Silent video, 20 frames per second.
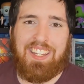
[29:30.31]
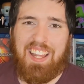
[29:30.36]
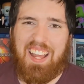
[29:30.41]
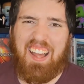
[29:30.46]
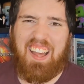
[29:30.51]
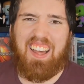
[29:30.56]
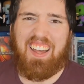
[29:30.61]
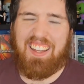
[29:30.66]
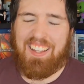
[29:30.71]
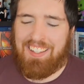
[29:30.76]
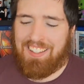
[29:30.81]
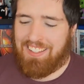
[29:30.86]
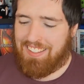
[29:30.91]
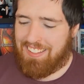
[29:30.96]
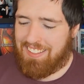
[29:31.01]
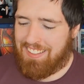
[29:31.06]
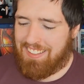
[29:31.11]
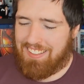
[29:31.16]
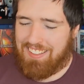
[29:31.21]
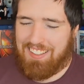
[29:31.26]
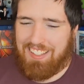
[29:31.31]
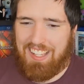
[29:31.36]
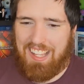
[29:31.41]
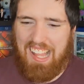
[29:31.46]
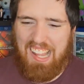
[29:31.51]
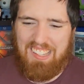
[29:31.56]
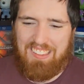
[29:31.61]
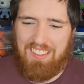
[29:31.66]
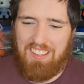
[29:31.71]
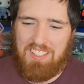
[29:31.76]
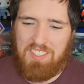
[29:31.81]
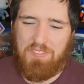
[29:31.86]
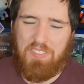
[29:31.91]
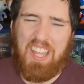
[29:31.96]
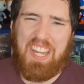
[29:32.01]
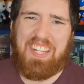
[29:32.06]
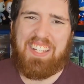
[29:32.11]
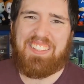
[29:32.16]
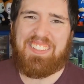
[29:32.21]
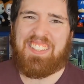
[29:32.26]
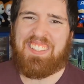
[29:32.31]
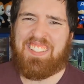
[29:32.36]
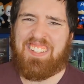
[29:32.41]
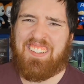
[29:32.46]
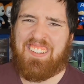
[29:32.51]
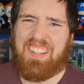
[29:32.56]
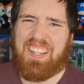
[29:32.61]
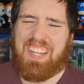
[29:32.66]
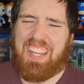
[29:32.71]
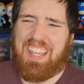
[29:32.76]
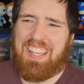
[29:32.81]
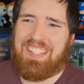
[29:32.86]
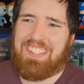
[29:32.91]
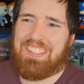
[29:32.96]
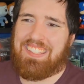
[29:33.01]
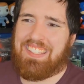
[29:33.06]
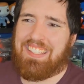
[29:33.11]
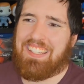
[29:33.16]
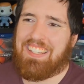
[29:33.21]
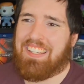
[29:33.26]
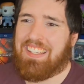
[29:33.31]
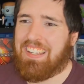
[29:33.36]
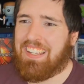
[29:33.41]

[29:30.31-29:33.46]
Las Vegas is on, I guess.